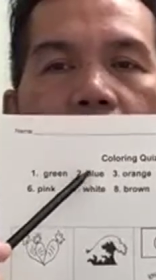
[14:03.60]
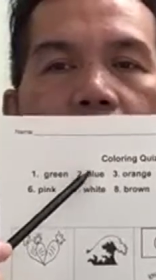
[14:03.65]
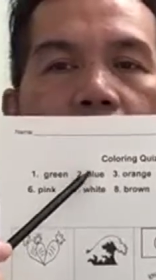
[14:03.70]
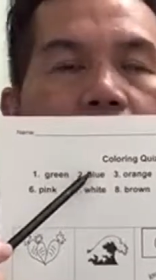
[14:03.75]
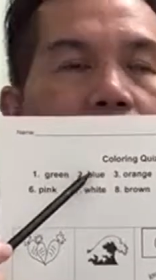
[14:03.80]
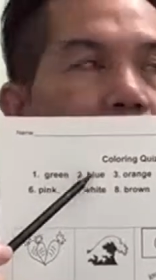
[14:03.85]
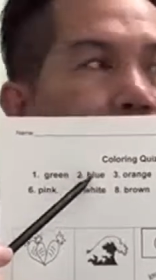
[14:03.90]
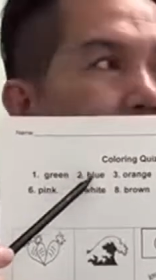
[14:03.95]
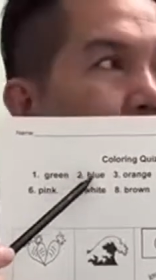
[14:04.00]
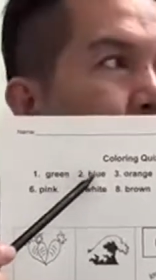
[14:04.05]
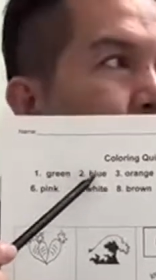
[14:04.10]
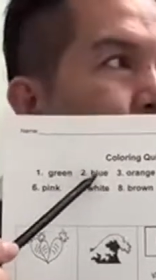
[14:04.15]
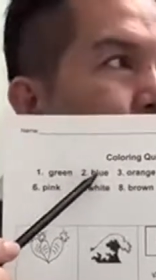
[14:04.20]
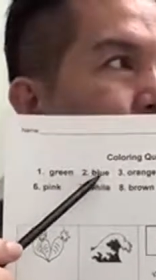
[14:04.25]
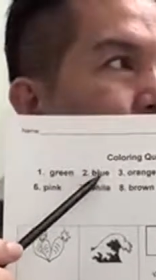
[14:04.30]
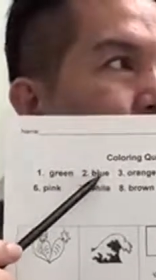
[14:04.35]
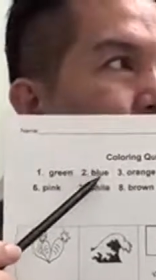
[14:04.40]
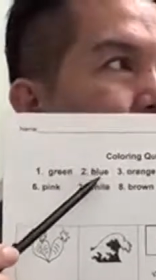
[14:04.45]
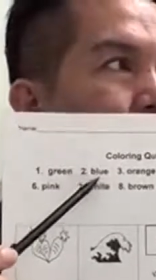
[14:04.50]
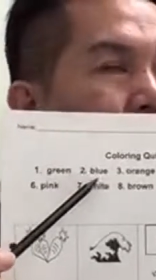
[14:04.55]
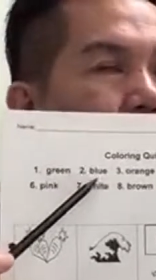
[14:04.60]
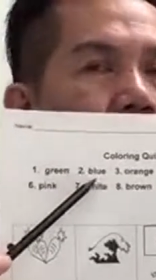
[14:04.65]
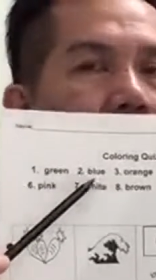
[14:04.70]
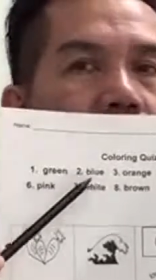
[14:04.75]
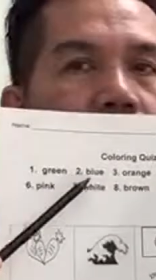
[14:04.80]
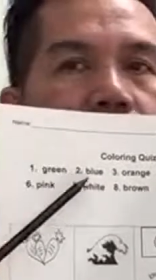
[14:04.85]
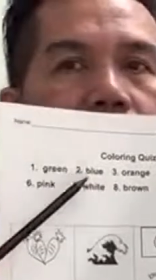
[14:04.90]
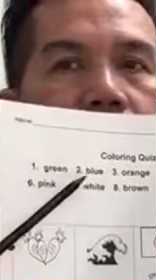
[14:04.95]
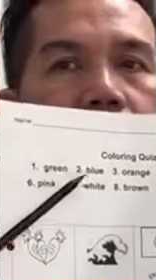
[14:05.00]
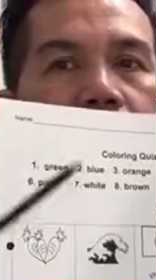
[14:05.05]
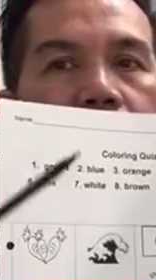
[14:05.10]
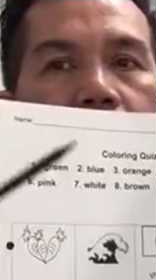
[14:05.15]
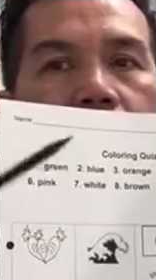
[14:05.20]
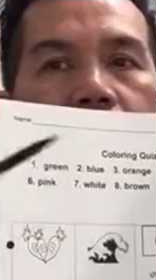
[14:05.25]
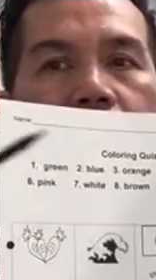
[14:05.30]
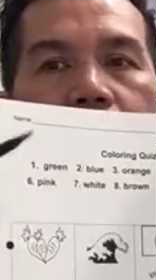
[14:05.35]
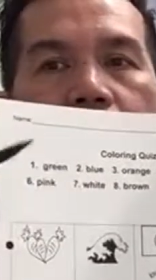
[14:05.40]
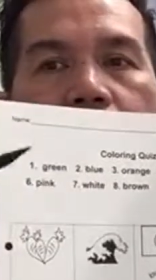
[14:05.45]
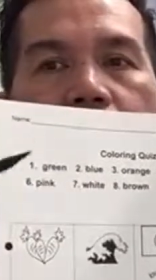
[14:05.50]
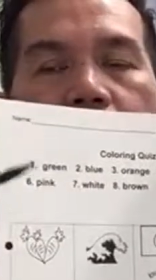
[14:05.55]
blue.
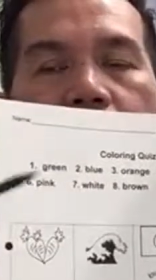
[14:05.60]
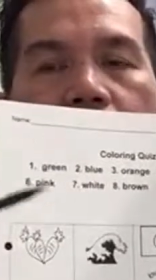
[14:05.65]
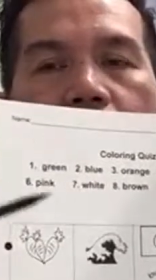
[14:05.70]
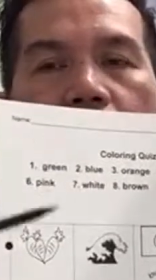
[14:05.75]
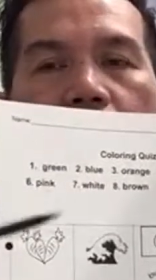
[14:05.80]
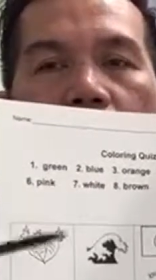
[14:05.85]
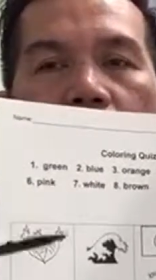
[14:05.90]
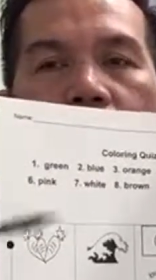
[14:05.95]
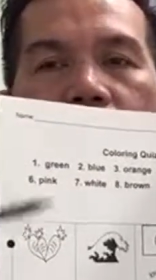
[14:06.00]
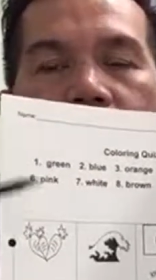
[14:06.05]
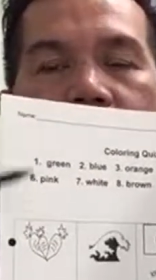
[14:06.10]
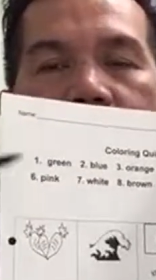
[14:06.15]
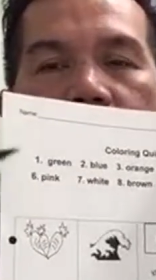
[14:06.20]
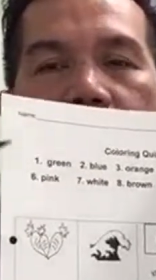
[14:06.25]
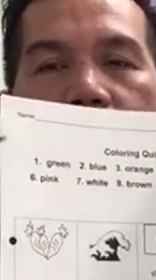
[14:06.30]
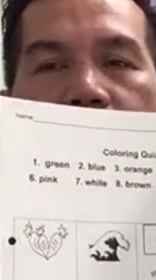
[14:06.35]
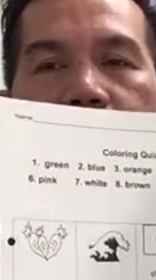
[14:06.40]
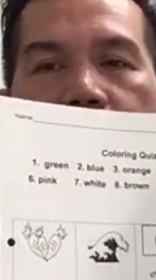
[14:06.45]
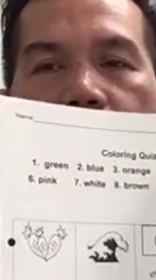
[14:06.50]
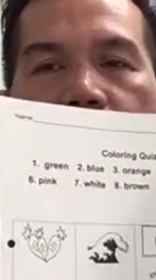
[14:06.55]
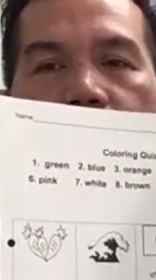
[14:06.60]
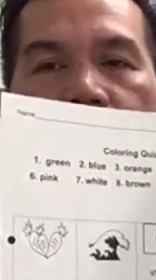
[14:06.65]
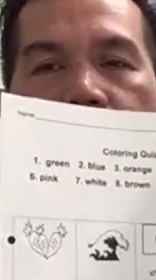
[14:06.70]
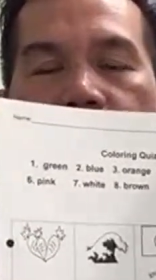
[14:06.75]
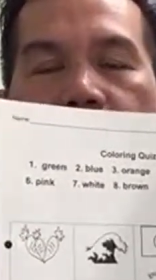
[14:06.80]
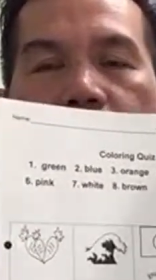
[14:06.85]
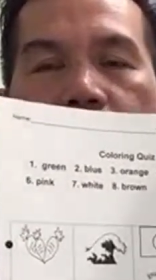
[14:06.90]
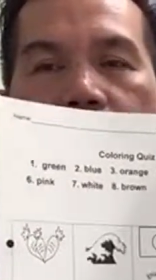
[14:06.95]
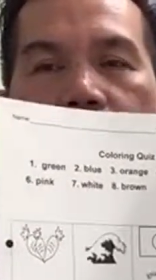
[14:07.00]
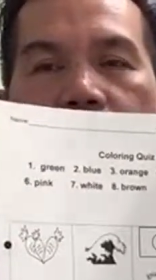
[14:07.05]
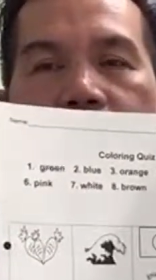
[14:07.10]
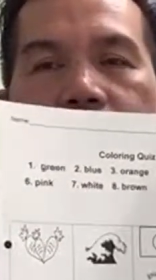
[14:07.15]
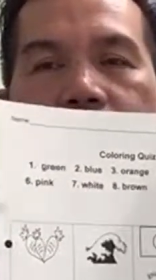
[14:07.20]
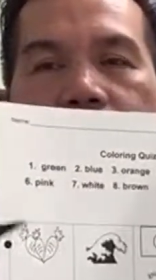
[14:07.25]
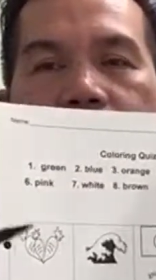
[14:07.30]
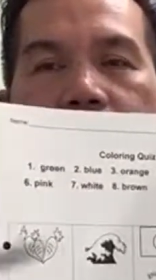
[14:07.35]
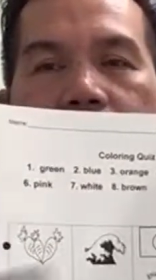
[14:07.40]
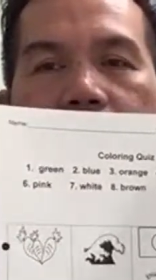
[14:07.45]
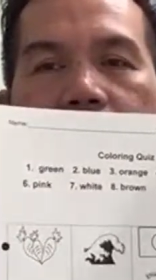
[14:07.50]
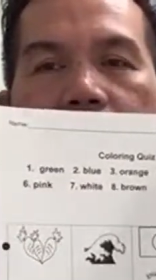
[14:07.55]
So when you say blue,
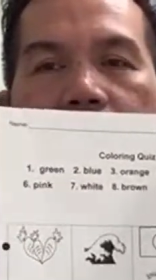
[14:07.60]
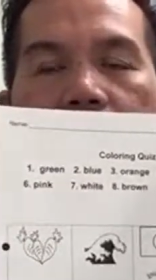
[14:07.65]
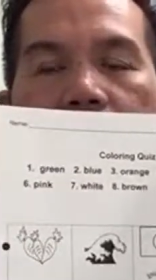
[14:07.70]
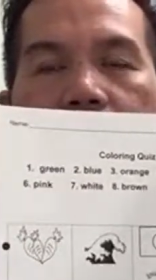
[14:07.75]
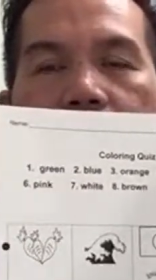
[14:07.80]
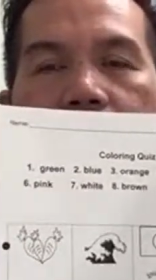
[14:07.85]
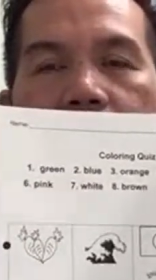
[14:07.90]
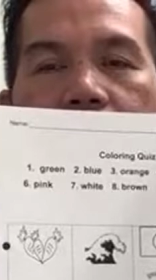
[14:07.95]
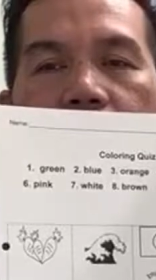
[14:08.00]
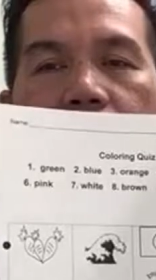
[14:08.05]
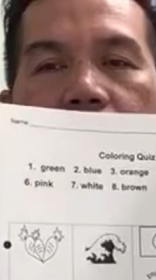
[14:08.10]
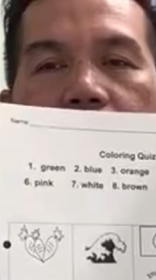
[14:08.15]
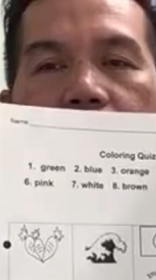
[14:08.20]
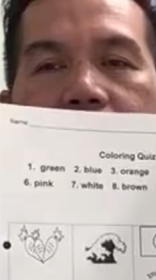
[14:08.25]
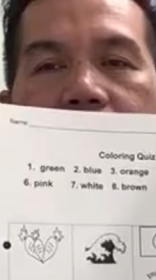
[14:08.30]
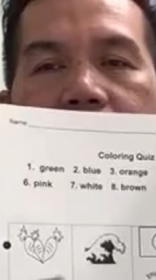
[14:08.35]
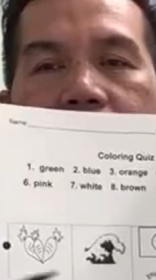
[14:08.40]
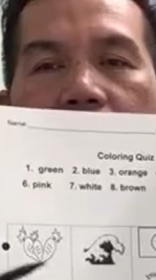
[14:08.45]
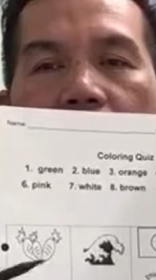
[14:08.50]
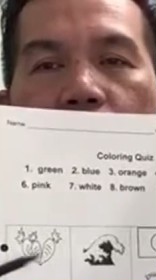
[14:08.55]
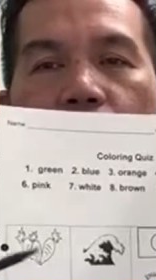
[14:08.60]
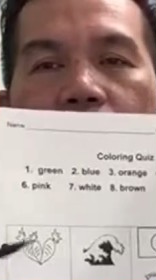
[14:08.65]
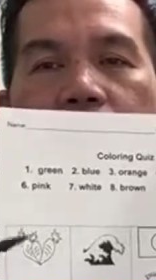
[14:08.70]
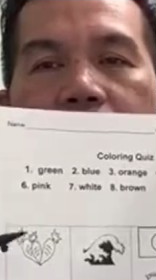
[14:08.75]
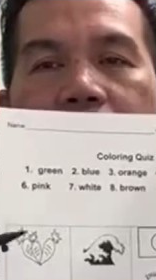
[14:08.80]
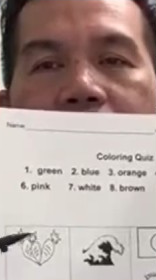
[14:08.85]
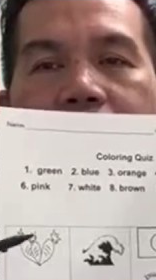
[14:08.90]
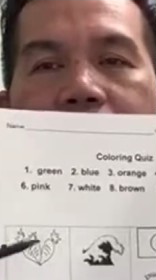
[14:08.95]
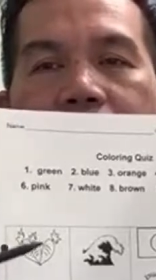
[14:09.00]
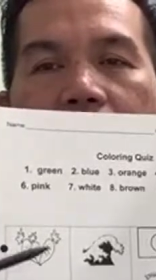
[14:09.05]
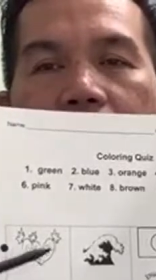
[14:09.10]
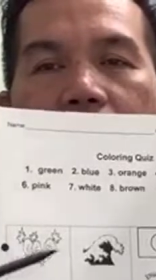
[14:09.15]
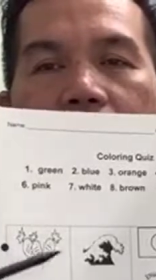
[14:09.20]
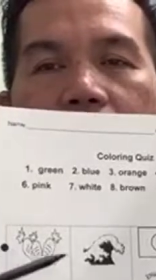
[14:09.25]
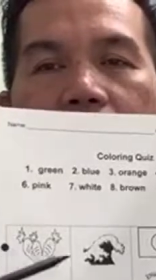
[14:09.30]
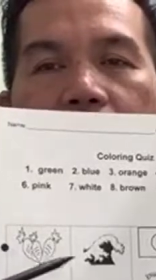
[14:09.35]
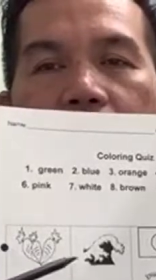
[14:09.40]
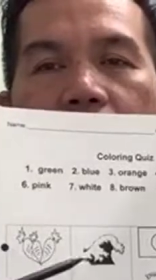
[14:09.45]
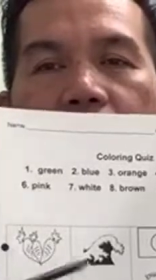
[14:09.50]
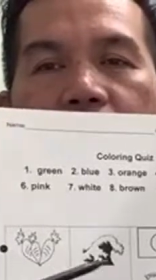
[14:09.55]
students now will decide
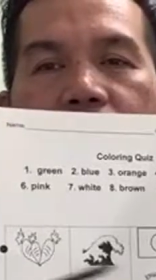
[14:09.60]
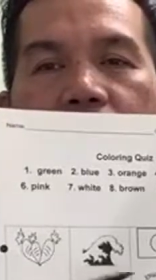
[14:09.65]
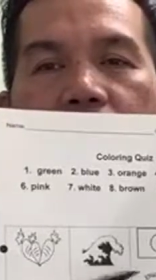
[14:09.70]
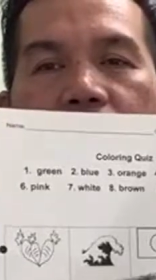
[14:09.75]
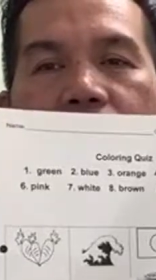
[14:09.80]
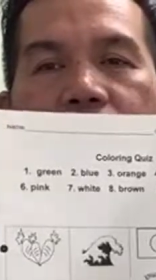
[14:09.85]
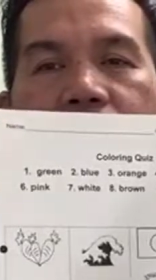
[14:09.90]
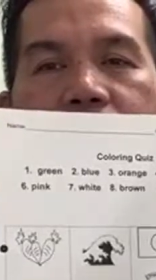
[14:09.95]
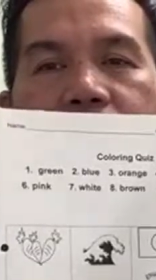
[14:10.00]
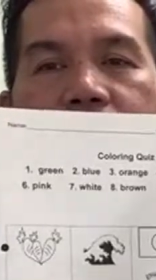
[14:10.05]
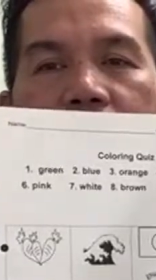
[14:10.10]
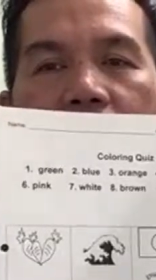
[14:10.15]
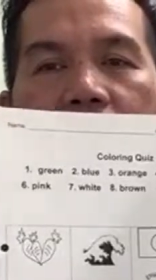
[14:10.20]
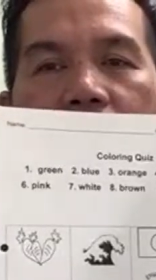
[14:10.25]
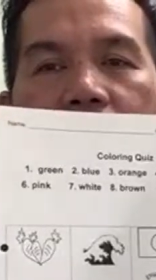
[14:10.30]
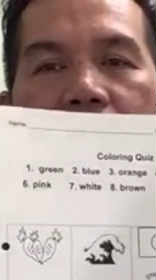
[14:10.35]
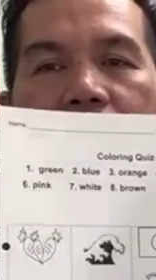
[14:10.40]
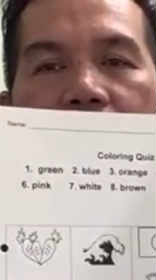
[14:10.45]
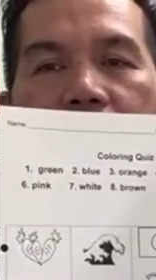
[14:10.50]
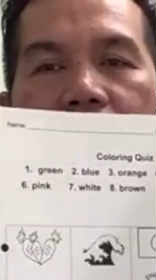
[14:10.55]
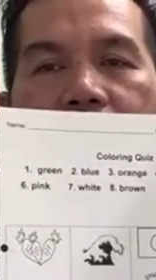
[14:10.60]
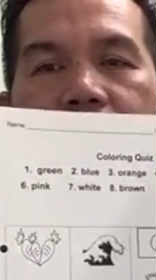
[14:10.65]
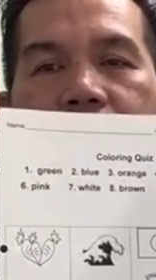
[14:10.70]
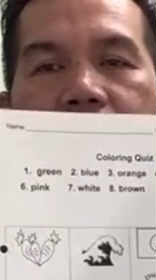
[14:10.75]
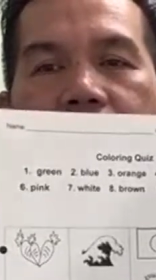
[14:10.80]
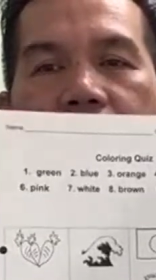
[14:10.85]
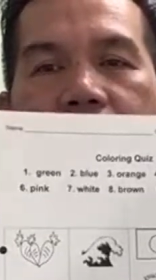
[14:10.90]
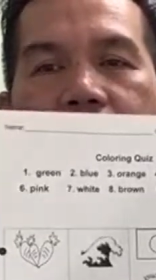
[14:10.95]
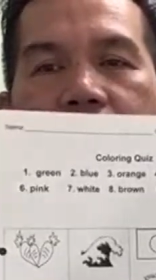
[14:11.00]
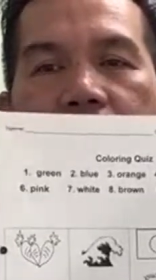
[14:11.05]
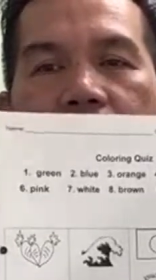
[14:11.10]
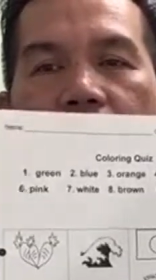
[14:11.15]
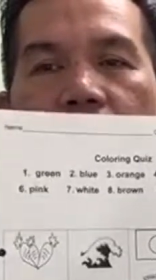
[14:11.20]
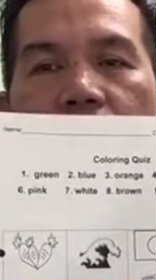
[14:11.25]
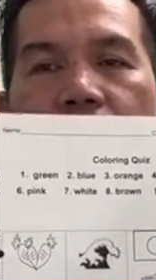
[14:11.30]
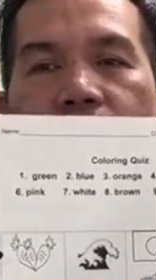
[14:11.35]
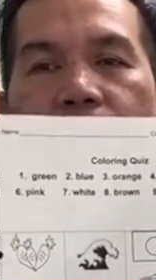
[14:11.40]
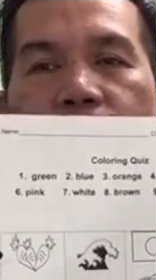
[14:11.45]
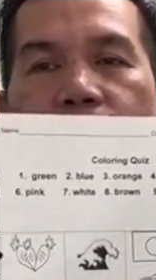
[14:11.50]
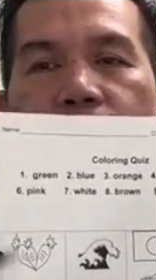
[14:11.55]
which of these items is
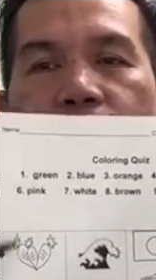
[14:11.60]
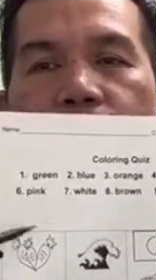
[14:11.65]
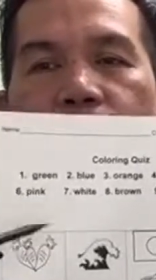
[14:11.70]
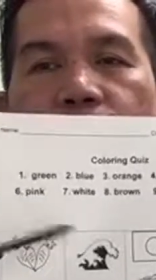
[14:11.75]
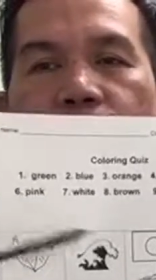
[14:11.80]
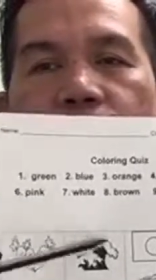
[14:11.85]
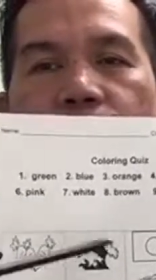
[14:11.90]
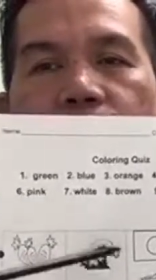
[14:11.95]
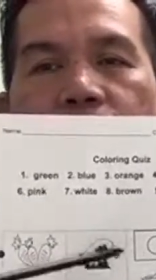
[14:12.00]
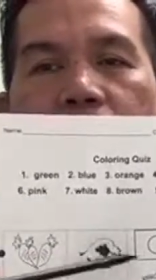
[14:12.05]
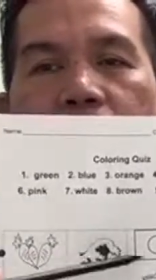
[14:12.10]
color blue.